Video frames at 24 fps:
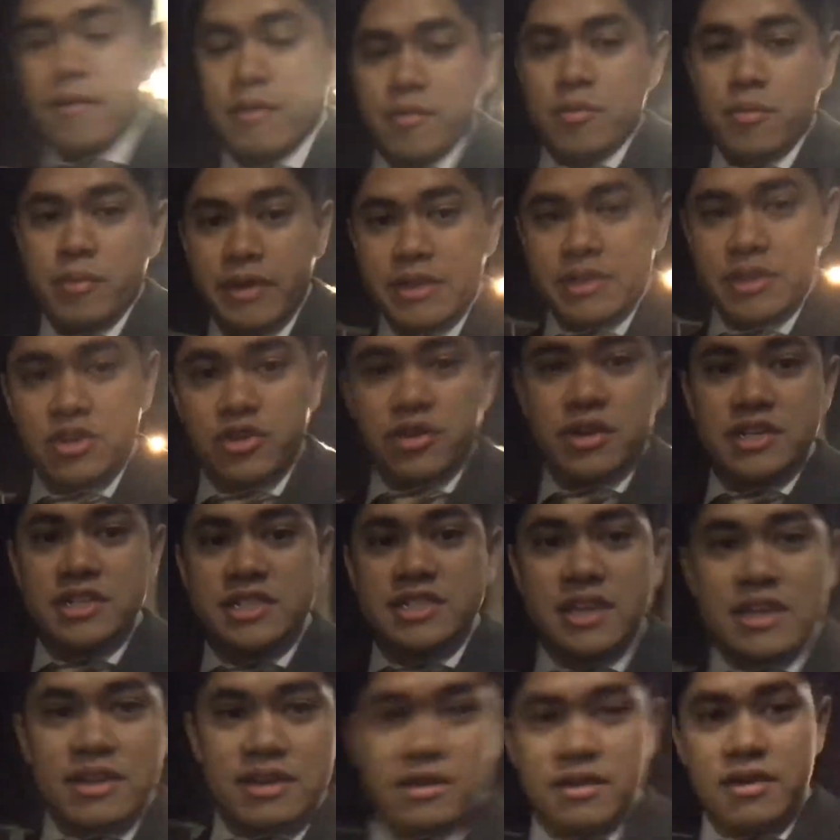Me and
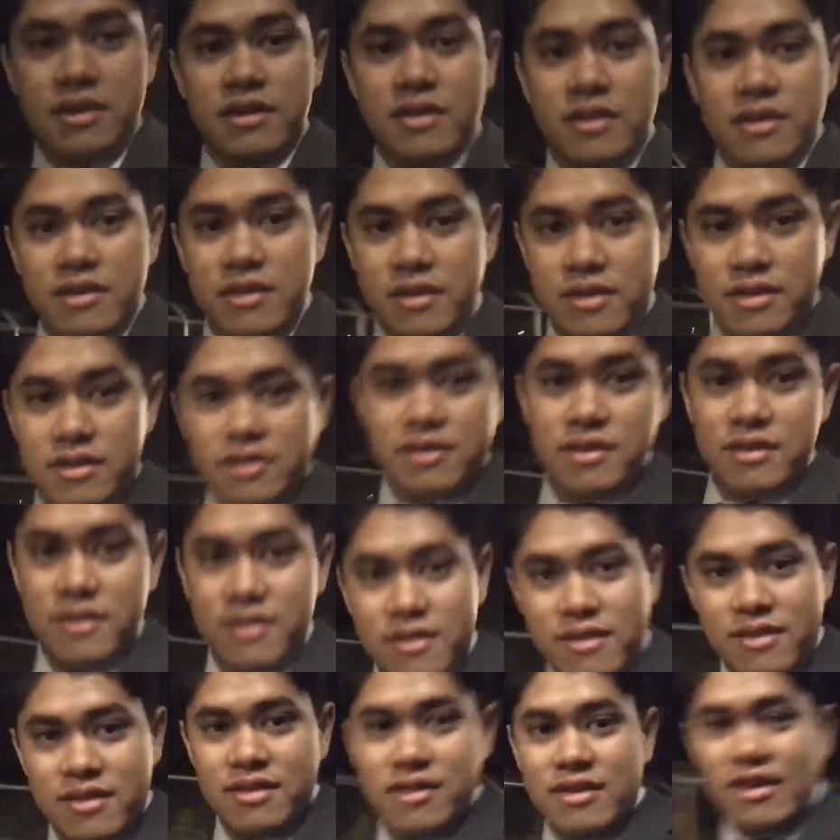Kristen
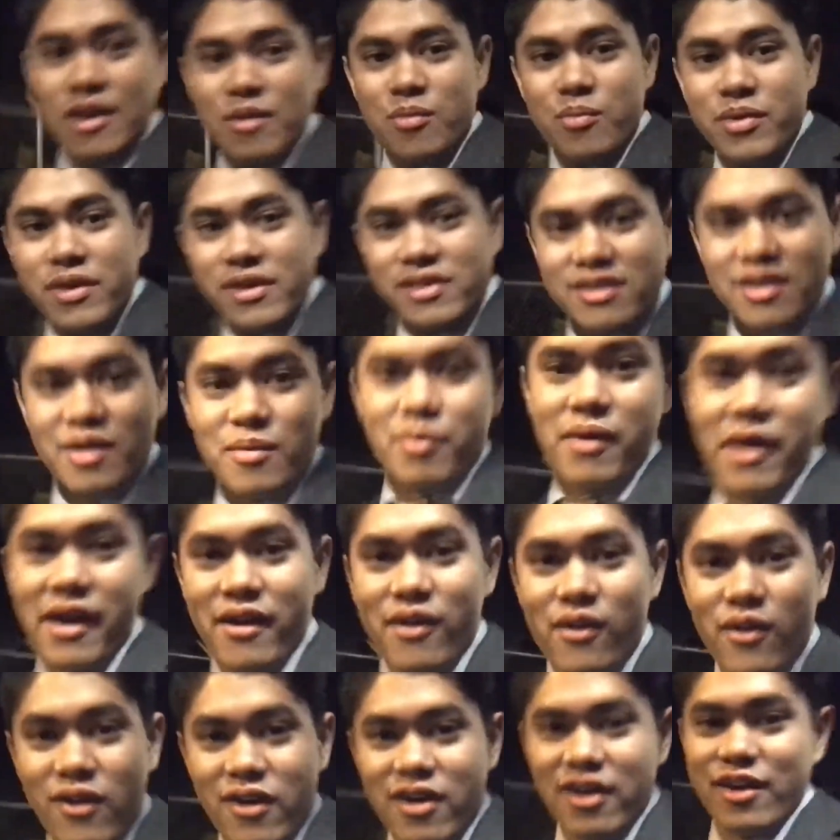getting picked up by
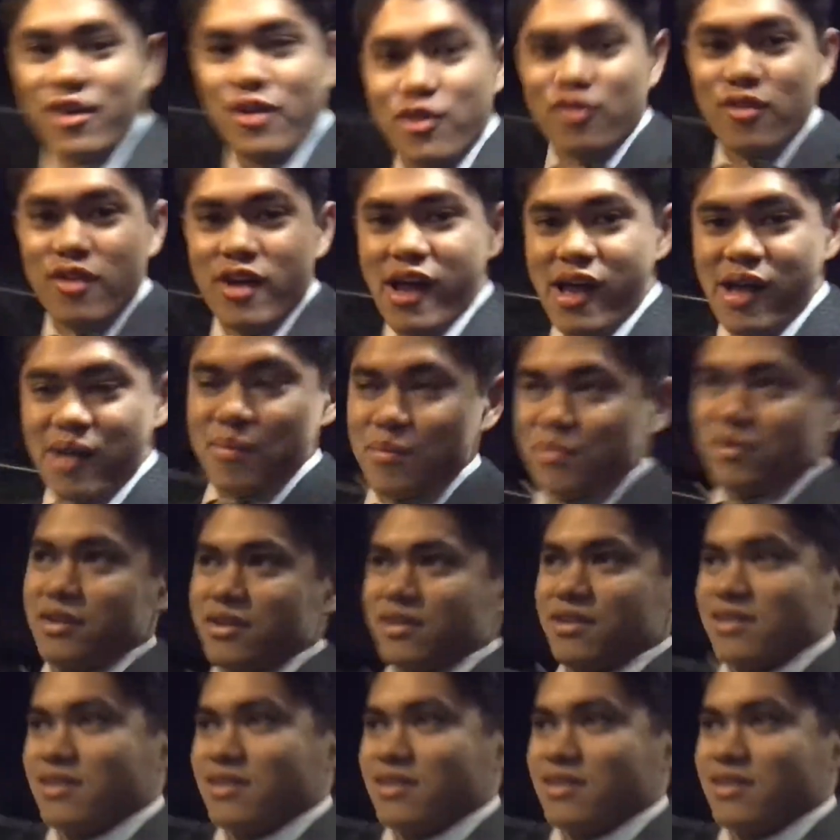old Uncle Rob.